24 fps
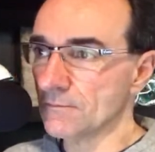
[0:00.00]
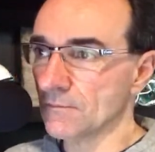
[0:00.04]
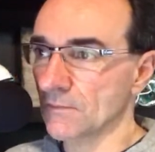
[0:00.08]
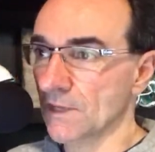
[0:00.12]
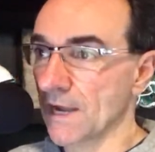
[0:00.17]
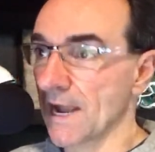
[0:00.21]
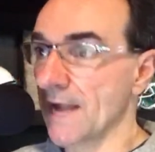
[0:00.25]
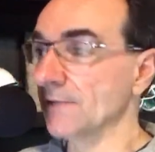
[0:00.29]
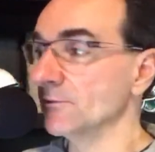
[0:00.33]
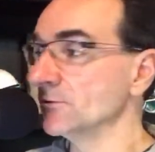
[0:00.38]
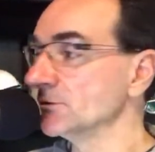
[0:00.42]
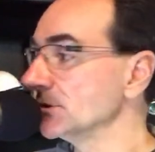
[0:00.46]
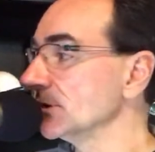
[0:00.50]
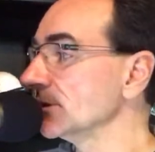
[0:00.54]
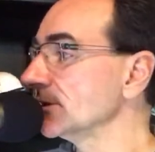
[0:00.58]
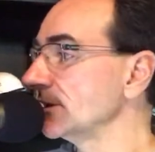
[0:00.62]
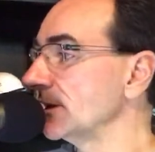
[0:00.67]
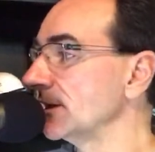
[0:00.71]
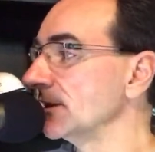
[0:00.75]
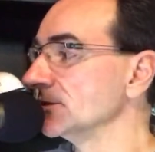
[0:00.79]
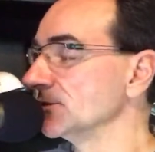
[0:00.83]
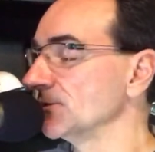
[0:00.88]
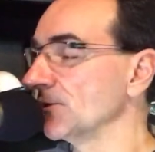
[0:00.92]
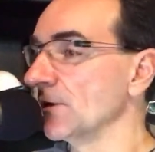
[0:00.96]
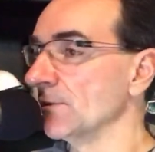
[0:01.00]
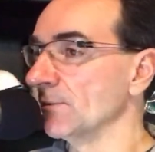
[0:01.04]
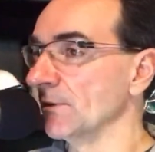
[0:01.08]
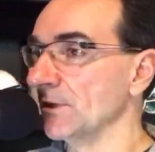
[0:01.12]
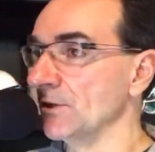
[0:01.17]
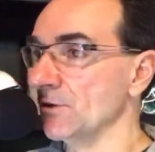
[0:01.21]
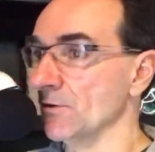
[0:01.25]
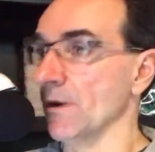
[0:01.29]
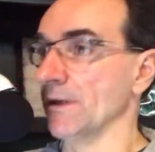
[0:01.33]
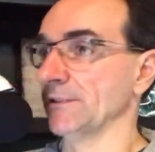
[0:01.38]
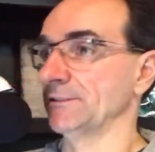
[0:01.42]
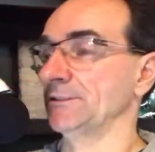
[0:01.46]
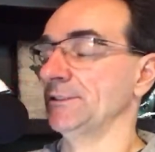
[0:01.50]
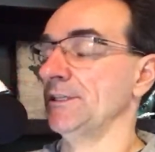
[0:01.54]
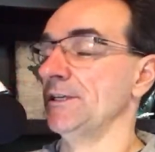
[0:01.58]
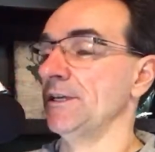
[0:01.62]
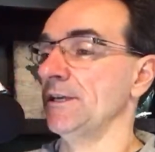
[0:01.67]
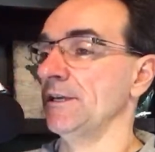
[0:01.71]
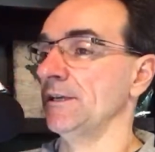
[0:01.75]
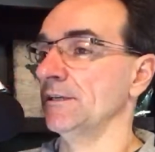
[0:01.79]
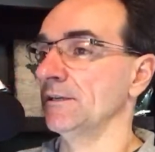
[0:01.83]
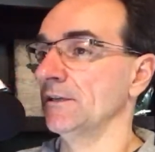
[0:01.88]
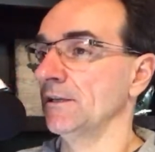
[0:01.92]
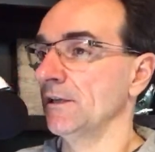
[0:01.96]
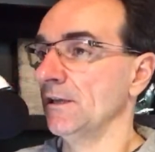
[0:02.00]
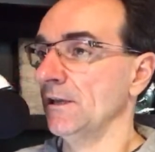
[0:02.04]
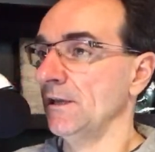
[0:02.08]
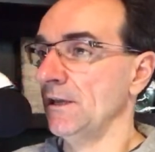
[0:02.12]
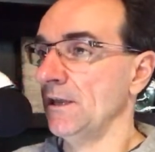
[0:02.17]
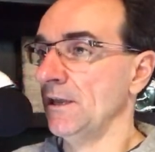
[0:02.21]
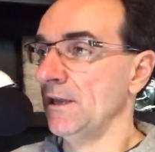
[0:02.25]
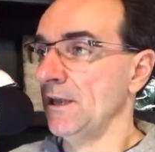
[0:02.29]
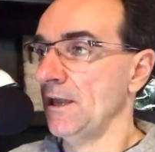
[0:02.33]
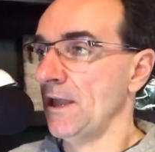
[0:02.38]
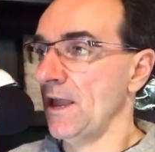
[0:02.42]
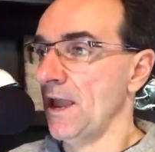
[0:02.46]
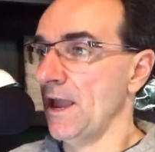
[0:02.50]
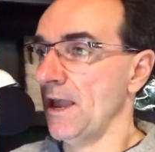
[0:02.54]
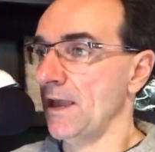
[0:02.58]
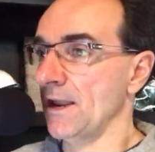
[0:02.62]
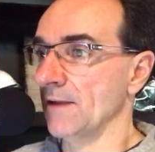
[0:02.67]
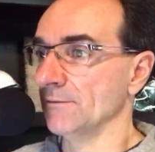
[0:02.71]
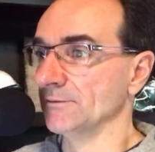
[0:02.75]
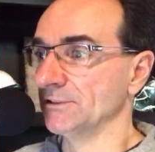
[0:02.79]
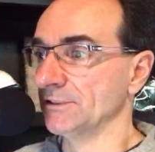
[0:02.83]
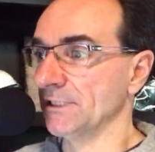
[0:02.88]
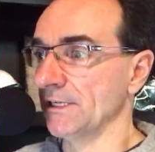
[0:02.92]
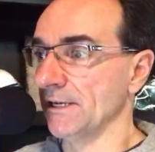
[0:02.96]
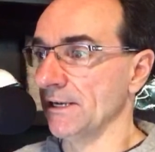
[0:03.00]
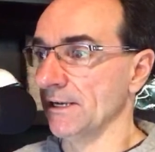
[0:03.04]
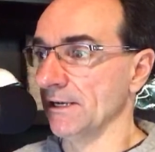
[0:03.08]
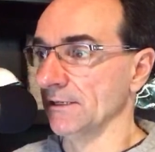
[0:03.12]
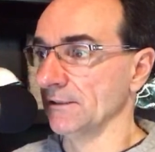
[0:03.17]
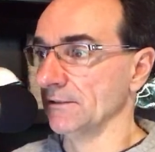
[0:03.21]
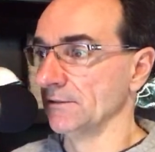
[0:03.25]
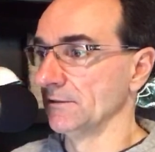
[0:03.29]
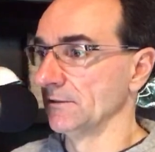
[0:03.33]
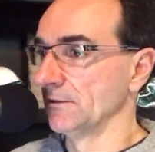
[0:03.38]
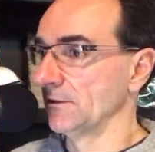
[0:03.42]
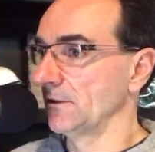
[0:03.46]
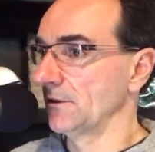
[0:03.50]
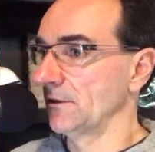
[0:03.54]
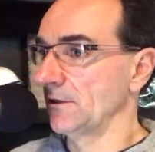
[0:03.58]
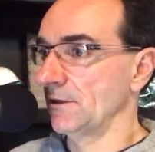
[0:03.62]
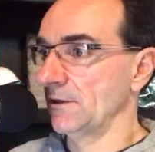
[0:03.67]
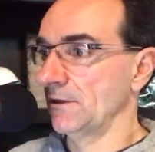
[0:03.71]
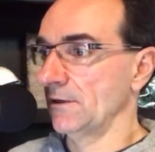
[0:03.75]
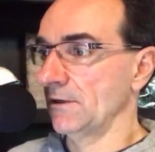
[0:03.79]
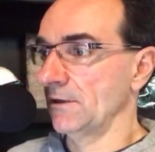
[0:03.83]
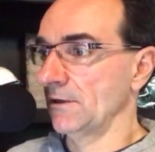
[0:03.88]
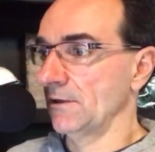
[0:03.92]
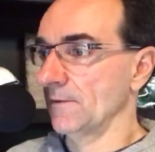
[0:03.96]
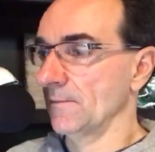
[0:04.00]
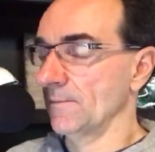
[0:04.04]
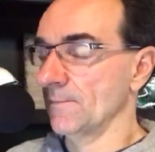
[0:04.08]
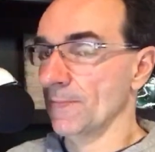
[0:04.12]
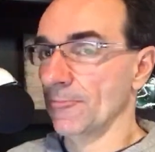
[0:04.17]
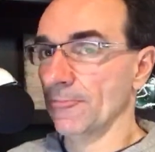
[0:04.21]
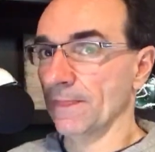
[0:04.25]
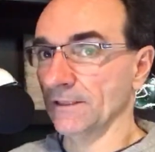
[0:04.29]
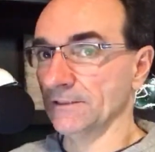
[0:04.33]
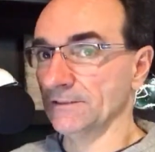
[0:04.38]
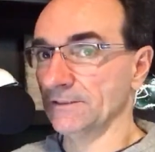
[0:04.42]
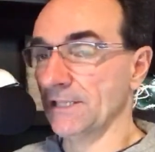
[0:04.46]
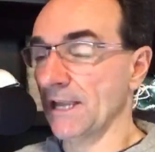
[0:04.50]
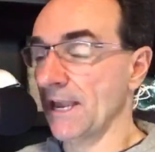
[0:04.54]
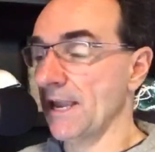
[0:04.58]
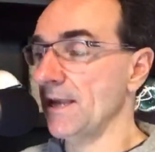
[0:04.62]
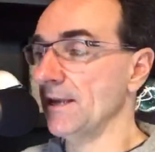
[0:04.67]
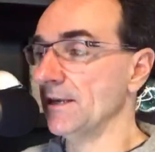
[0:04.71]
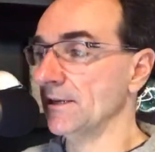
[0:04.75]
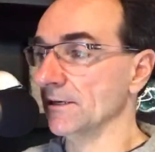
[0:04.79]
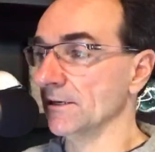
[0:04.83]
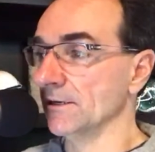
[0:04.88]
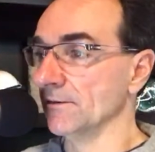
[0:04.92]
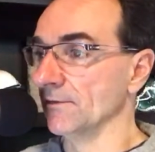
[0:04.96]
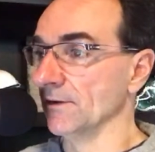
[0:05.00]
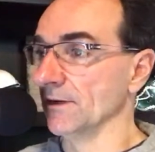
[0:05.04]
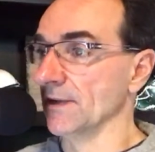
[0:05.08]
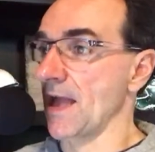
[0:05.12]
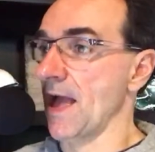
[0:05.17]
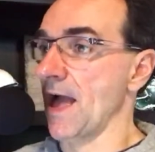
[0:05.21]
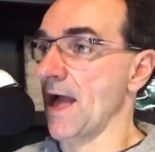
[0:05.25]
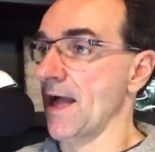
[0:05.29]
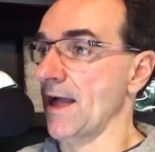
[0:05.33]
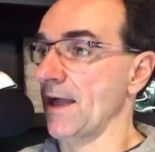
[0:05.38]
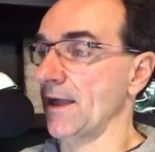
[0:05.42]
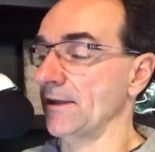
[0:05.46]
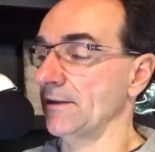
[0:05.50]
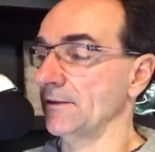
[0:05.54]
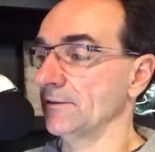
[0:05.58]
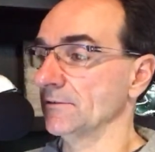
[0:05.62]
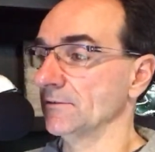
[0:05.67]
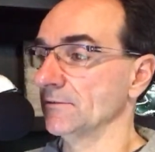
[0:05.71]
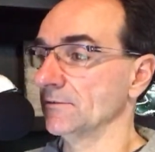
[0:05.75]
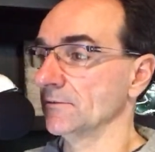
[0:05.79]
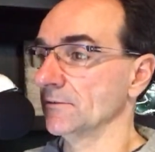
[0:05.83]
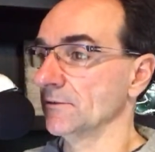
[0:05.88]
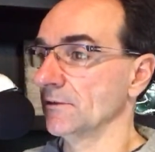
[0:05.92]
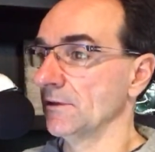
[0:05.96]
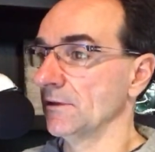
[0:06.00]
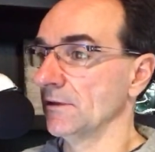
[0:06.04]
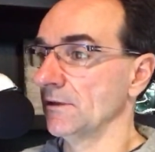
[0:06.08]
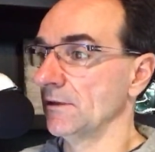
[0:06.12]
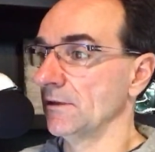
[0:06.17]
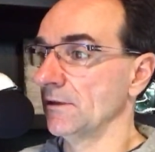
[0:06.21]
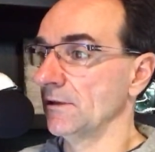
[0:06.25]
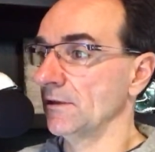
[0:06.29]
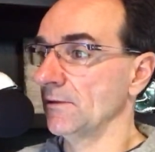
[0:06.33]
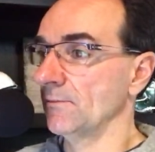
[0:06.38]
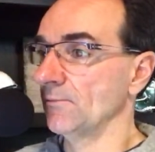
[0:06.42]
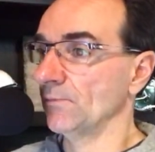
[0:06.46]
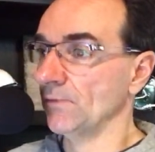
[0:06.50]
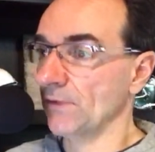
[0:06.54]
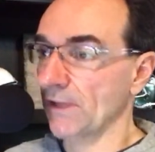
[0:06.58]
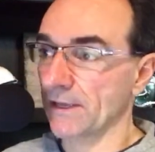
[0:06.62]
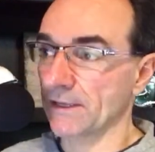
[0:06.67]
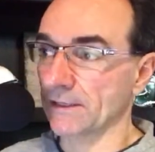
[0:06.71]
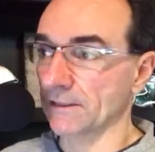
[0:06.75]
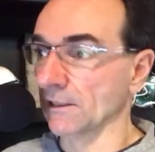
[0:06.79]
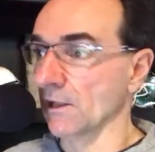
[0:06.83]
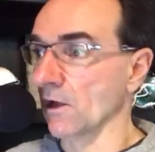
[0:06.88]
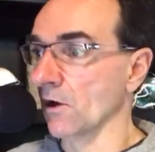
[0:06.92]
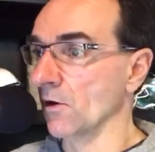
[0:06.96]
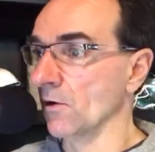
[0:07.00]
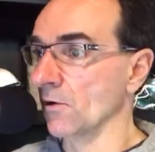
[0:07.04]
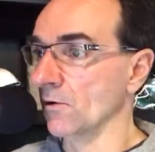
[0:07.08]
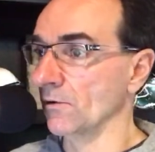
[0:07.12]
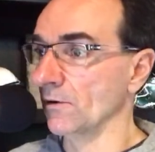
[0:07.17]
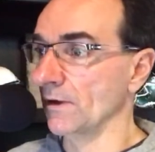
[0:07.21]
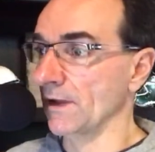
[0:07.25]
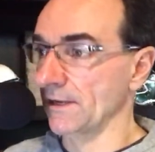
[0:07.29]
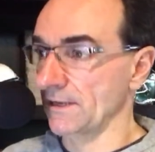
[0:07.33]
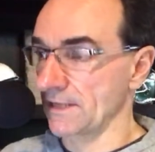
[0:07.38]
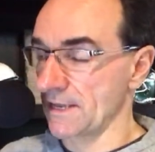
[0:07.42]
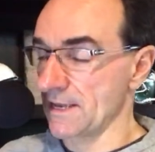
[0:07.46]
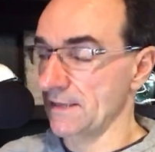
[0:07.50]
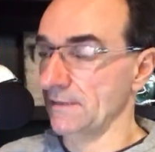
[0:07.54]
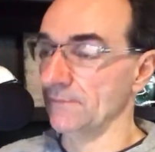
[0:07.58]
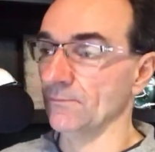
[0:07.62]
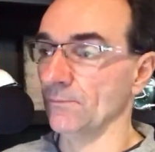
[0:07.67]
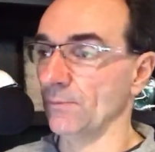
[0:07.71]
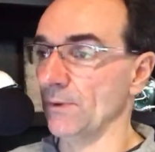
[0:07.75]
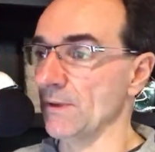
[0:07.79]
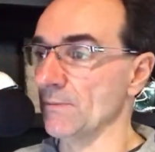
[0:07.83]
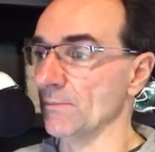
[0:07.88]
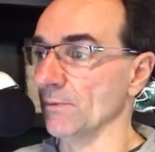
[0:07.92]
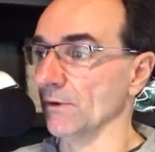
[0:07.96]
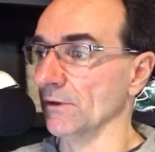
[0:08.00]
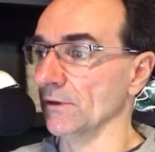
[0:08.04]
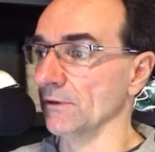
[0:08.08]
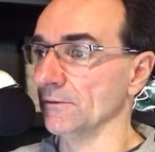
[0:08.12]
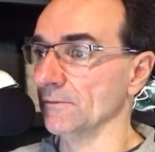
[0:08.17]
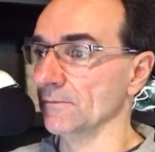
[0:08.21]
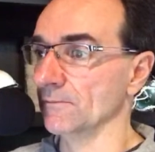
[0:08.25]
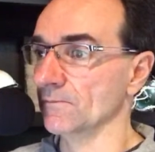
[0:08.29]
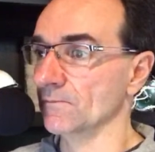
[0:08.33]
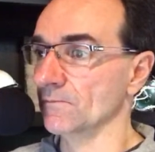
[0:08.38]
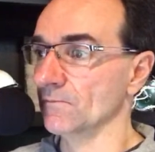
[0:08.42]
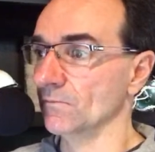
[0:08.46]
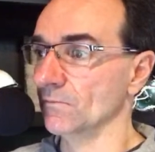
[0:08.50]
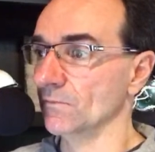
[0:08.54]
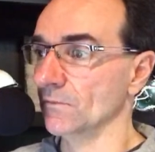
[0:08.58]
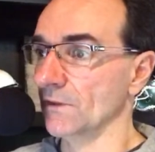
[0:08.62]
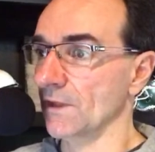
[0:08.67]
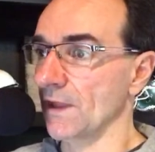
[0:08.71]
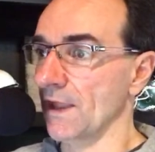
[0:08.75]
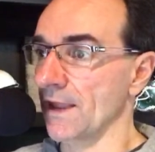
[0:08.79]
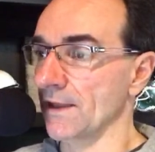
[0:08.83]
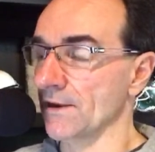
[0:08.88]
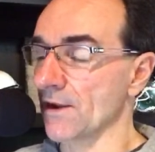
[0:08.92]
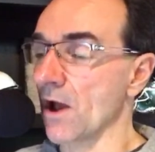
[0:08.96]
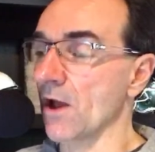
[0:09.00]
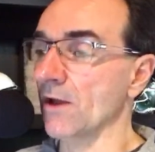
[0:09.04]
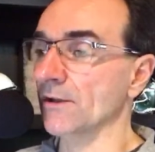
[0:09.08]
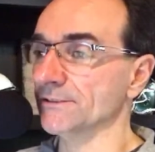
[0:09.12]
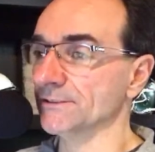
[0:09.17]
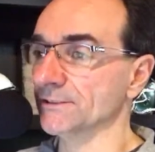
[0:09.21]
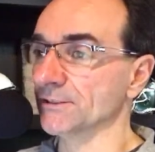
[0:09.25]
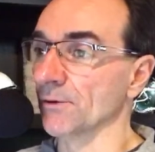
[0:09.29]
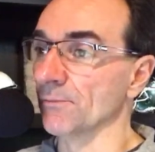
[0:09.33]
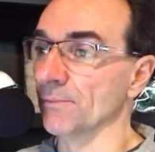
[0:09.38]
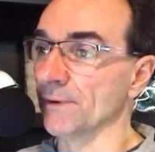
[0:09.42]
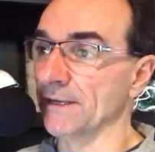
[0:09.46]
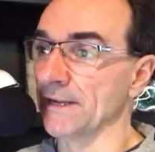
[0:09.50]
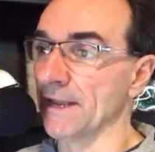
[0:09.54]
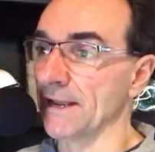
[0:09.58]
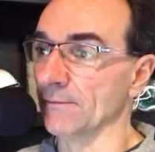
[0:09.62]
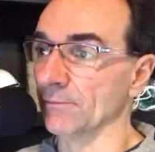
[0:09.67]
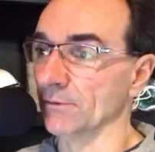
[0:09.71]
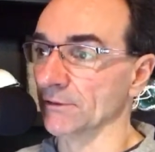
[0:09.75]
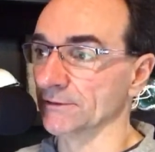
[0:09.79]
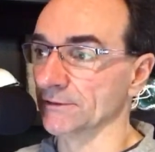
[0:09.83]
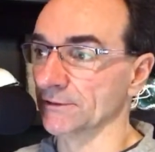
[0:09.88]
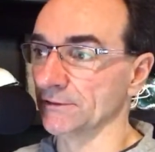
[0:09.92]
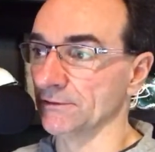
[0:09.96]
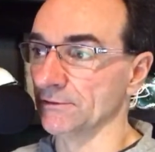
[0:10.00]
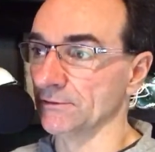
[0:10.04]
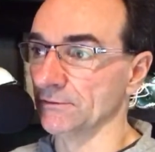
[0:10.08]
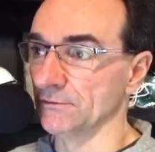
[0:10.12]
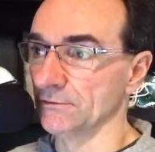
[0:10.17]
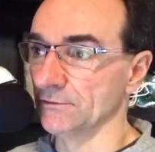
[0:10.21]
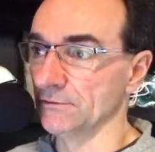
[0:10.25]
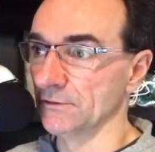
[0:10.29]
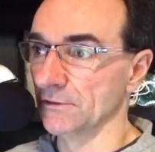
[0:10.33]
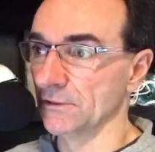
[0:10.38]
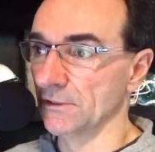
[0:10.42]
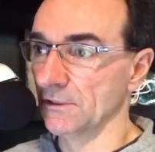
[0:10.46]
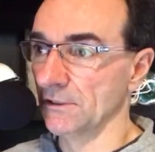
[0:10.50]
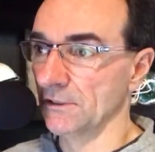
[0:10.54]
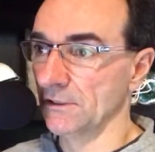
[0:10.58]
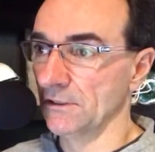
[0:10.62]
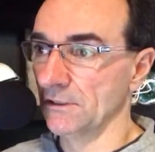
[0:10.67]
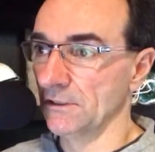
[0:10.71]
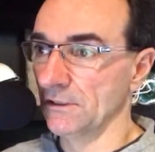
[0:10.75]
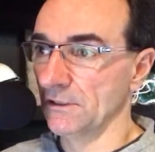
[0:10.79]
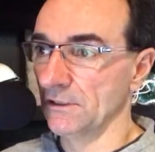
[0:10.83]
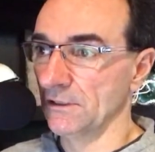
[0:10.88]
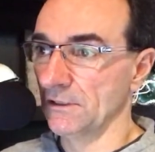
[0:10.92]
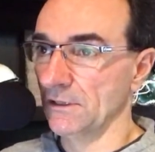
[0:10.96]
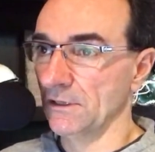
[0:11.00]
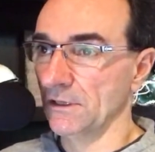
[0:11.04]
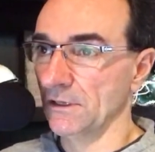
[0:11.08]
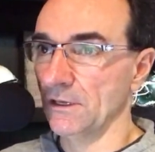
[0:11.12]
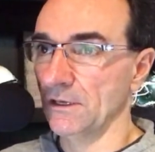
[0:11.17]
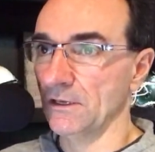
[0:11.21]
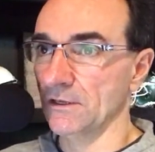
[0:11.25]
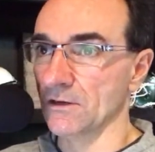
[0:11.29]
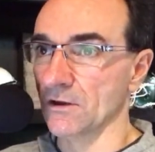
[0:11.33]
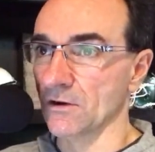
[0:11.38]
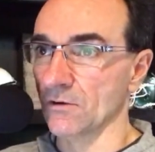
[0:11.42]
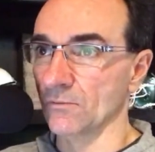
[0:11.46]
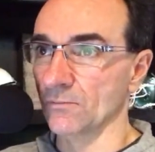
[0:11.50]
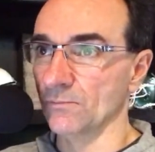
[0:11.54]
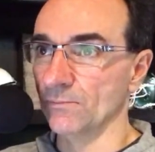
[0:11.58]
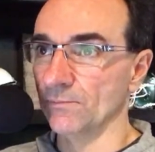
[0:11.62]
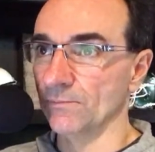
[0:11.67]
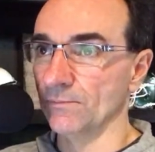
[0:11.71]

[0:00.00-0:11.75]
I was looking at his film at USC, and I'm seeing a tank of a guy playing low and hitting people and also being able to, you know,